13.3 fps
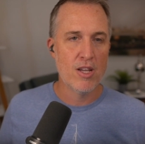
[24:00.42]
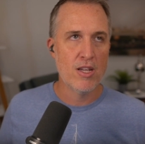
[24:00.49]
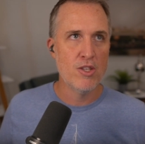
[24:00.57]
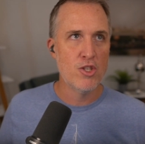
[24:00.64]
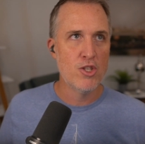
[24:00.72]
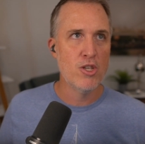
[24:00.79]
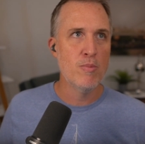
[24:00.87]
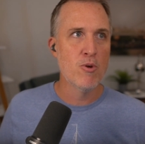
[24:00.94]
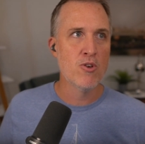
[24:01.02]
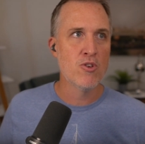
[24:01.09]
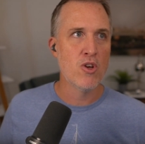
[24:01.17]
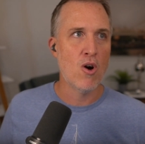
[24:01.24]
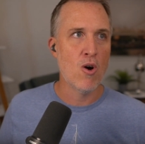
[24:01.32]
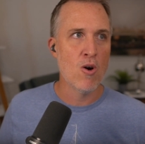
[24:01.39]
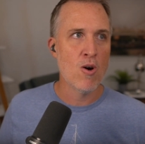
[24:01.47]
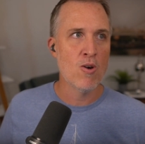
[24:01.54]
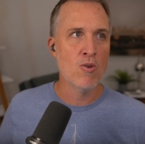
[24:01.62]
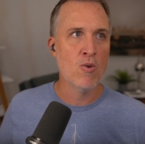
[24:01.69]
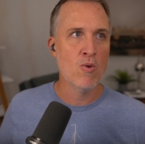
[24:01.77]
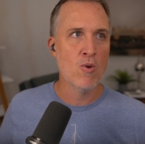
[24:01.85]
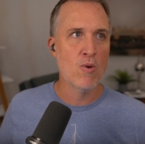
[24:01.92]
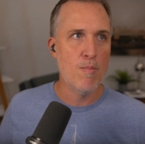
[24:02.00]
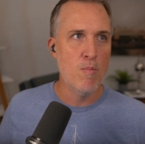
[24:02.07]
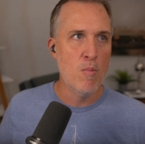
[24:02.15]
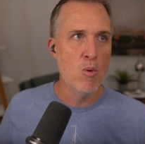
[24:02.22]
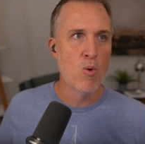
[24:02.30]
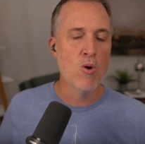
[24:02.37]
consumers are
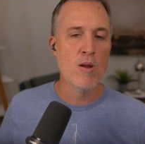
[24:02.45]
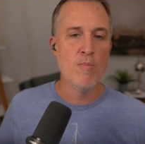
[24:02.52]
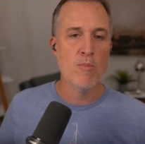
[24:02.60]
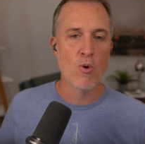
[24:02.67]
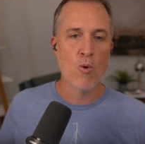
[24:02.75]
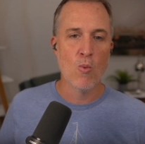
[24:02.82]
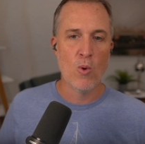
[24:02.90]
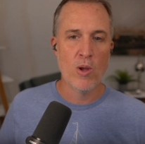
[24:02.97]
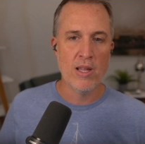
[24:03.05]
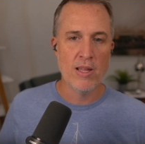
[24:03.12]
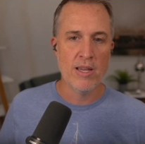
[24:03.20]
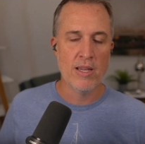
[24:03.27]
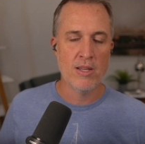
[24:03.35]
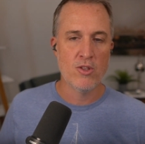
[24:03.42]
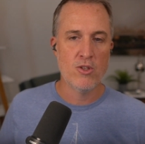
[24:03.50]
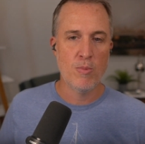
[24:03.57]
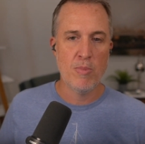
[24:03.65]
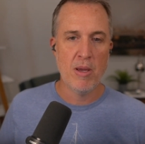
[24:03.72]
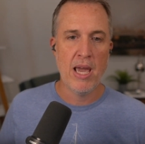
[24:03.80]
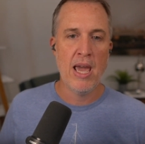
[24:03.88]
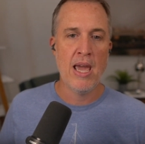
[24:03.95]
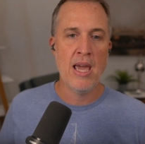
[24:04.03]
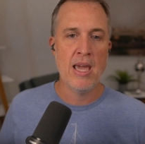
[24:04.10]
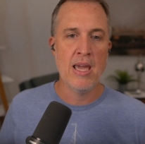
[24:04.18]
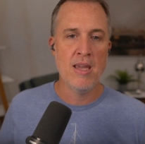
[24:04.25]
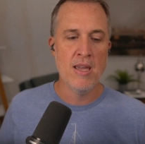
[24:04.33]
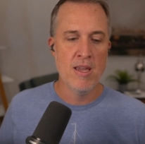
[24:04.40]
more and more willing to
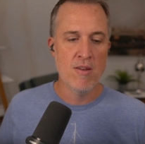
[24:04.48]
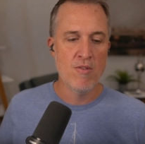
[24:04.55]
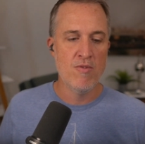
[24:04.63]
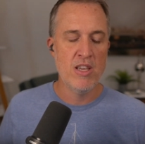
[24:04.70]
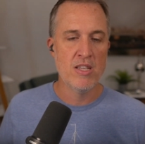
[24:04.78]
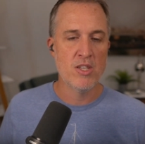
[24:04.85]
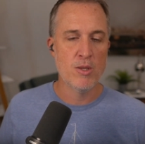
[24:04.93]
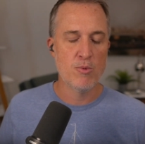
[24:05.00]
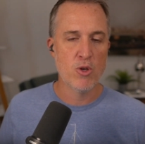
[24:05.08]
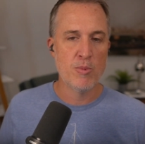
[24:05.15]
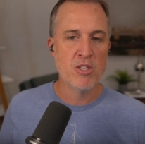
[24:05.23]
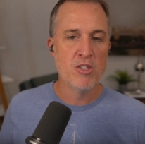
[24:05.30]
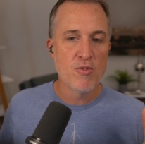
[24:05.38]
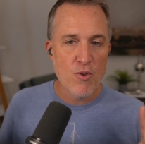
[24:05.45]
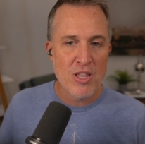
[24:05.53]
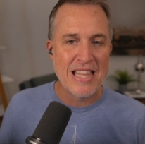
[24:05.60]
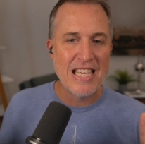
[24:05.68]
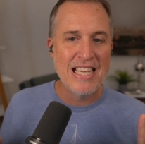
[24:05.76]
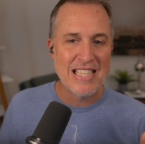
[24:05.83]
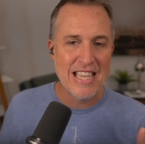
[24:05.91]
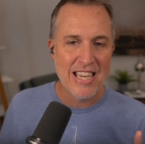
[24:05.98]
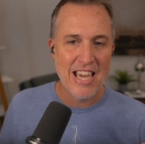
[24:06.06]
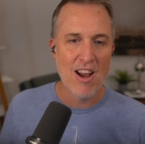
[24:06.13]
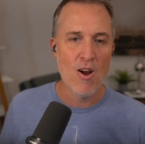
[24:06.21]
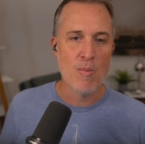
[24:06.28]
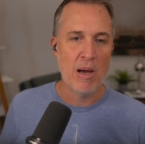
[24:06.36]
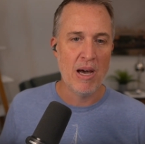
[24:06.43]
pay via subscriptions for things they
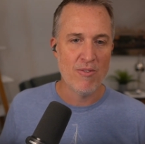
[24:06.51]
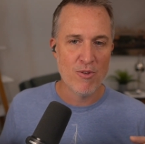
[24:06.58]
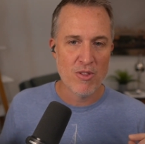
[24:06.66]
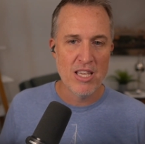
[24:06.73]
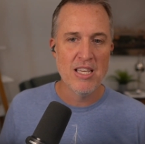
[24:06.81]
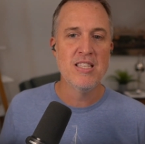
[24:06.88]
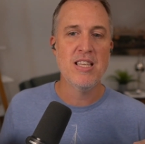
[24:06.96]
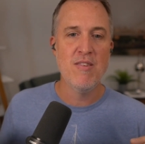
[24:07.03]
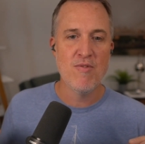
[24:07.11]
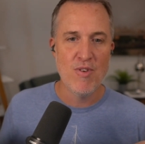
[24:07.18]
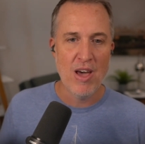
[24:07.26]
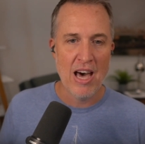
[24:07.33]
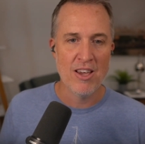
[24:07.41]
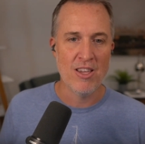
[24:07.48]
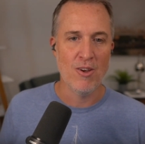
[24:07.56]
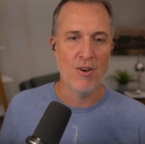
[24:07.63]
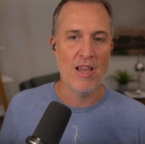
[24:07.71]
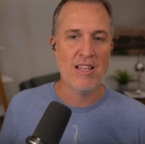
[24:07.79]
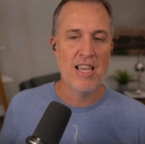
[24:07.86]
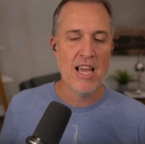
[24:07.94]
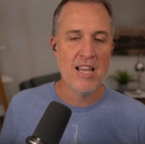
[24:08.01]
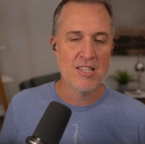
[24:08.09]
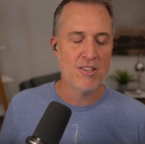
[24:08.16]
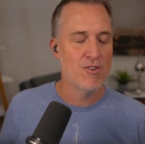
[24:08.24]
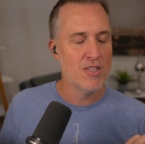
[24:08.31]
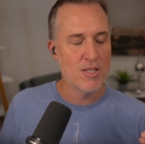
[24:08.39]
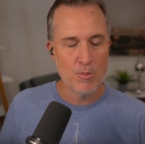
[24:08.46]
care about, for things they value. And yes,
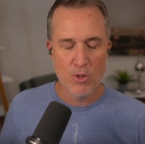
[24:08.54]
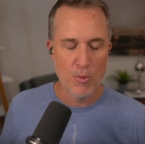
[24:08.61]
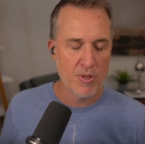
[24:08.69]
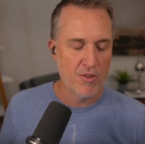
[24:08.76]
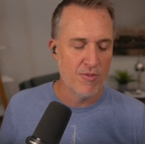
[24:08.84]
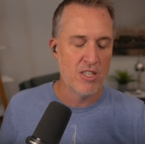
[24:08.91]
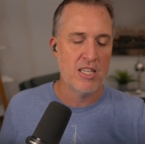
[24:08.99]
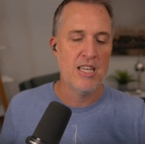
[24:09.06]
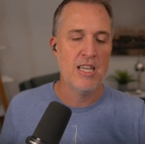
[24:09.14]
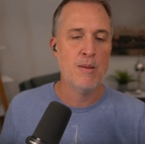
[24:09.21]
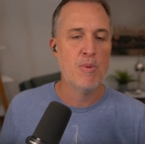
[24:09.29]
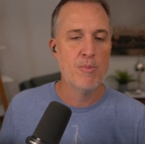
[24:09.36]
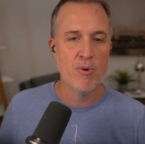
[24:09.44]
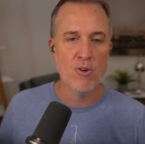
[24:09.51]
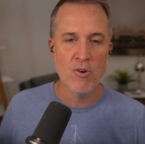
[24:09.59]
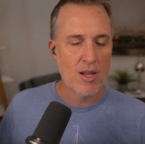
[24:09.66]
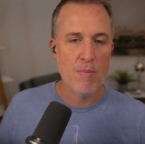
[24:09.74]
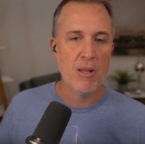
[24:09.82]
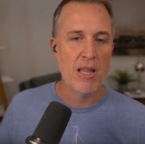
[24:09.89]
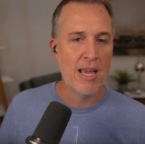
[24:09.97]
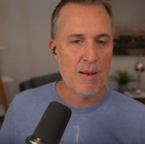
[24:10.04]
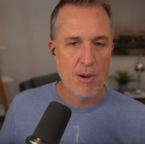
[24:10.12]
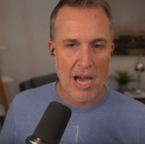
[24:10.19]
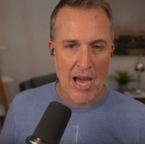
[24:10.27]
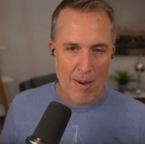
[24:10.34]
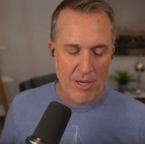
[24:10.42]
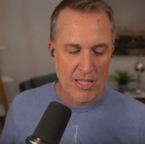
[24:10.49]
there is subscription fatigue. People complain
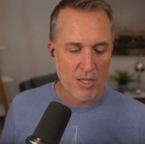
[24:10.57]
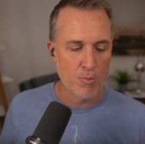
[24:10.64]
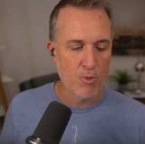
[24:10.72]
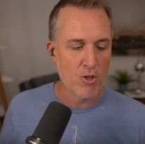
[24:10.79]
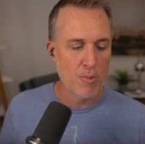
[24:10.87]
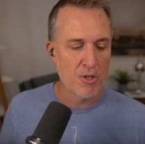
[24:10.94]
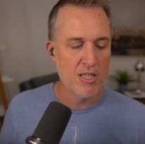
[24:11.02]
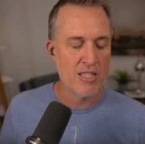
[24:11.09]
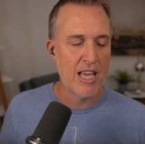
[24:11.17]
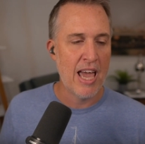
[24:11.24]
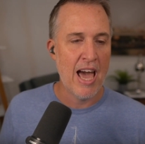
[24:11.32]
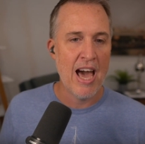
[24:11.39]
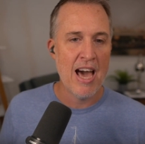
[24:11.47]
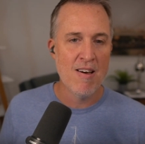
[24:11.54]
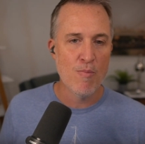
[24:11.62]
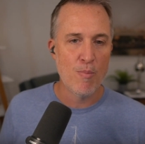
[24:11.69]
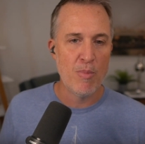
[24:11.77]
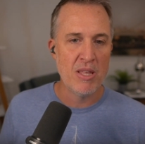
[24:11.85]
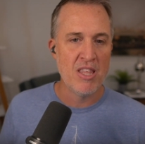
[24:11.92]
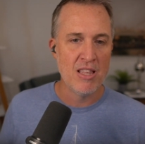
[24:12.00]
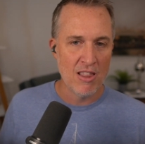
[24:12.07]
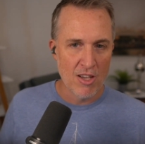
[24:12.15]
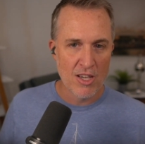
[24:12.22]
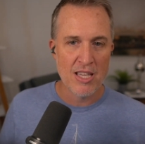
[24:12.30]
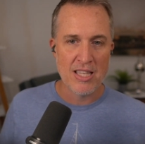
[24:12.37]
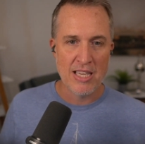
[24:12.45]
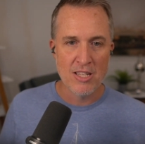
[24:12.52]
about how many subscriptions they have, but then
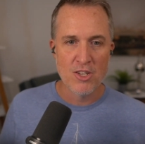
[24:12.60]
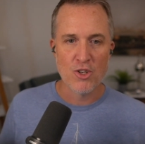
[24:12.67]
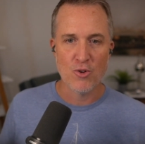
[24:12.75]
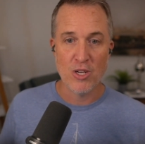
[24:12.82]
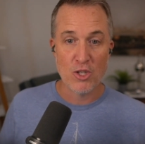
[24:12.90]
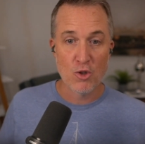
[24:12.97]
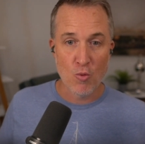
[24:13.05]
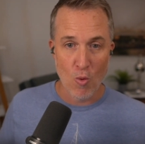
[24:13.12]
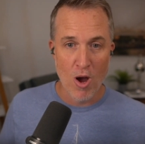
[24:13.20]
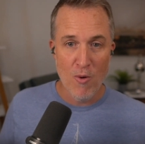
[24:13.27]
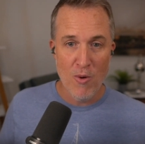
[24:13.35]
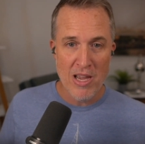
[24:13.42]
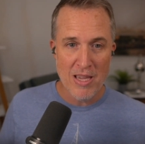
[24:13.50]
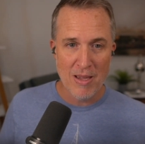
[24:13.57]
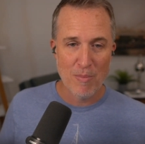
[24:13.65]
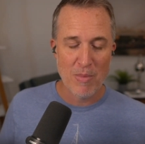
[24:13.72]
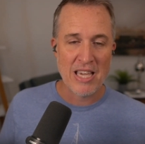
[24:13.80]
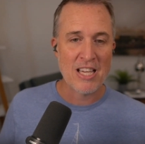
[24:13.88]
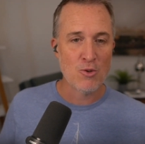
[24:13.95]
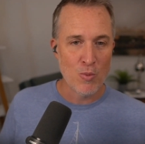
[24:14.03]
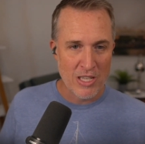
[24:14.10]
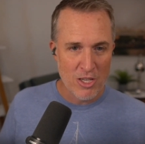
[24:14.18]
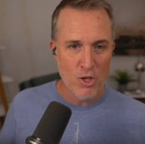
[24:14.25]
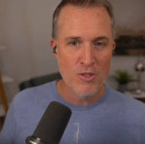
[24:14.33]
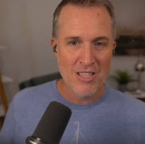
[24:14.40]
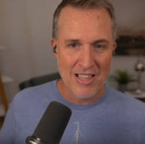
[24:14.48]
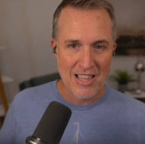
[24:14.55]
look at the industry. It's growing because when
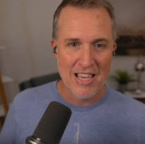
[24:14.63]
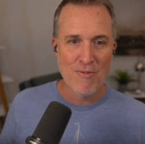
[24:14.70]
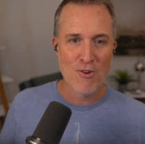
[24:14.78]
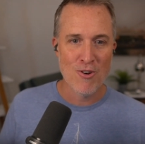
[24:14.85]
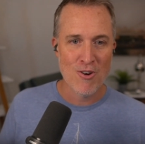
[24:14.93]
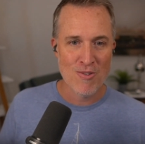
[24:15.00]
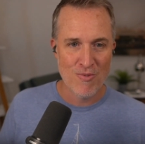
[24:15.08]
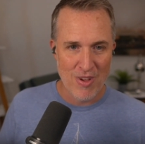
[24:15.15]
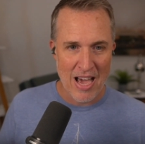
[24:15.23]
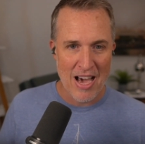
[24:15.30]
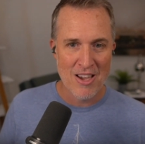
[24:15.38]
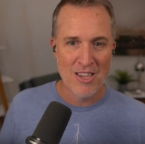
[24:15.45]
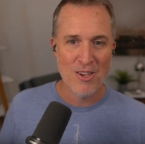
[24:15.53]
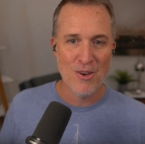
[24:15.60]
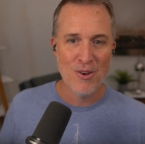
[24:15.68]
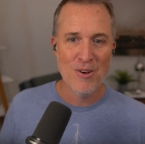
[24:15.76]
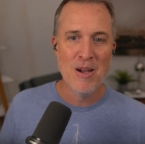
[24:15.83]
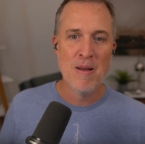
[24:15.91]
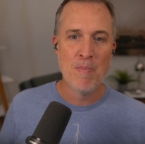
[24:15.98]
you deliver value,